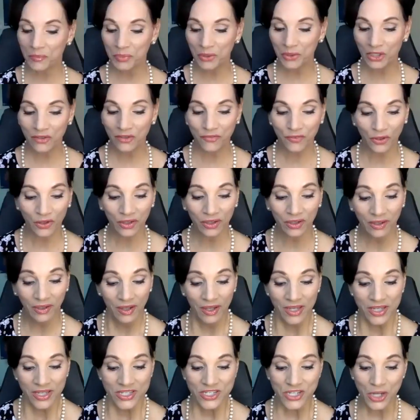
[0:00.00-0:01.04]
beautiful.
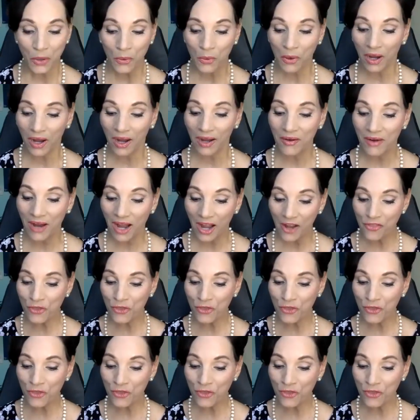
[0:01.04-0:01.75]
So I, I,